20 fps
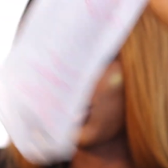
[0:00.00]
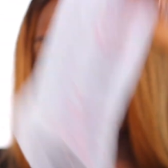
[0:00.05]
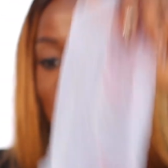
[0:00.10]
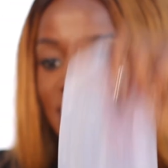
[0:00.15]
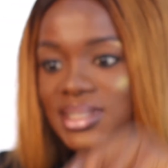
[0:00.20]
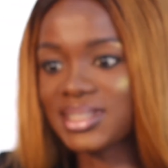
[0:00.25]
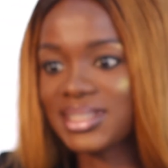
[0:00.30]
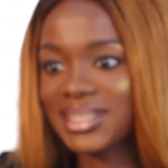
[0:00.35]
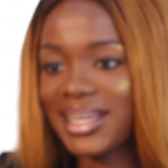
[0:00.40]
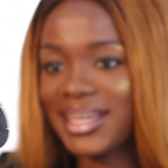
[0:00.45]
so
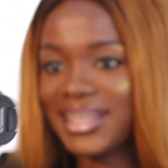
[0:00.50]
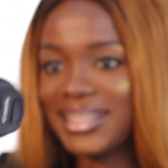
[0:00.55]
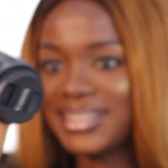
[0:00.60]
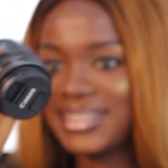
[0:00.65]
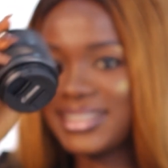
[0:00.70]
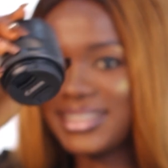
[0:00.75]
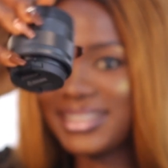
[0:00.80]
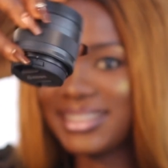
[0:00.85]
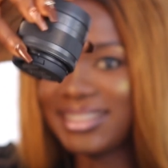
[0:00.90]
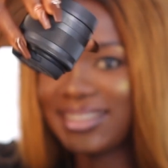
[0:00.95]

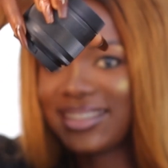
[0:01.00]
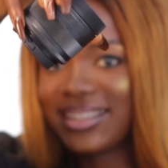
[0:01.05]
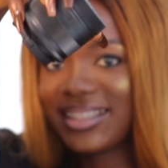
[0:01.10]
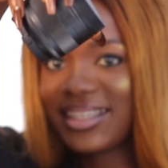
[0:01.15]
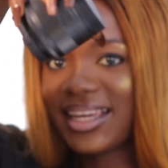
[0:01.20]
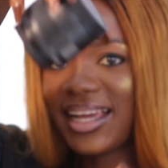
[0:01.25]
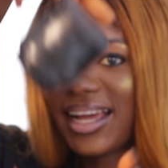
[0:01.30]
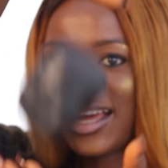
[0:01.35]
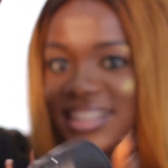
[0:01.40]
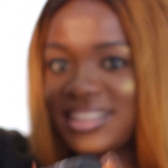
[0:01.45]
tiny,
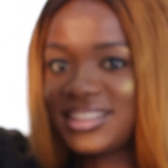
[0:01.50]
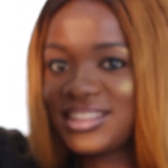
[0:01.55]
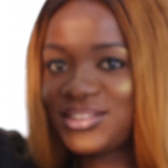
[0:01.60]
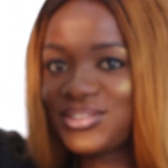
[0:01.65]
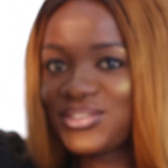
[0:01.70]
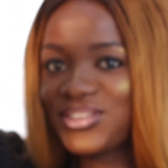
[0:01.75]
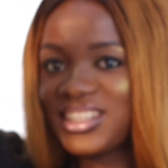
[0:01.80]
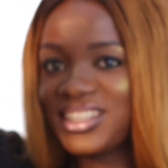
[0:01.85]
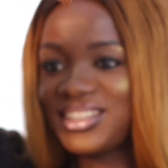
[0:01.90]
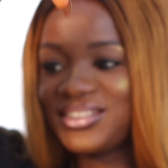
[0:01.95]
and it's
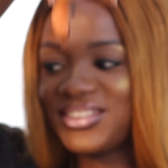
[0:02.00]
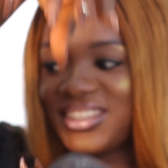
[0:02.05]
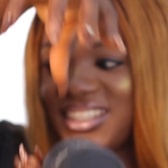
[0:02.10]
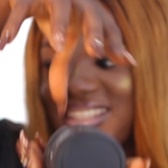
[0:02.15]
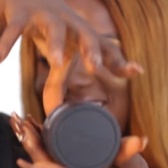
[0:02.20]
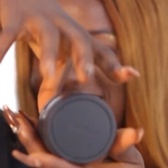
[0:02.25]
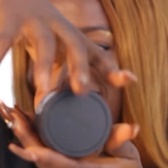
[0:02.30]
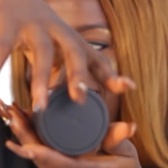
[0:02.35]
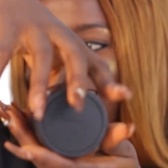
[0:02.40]
really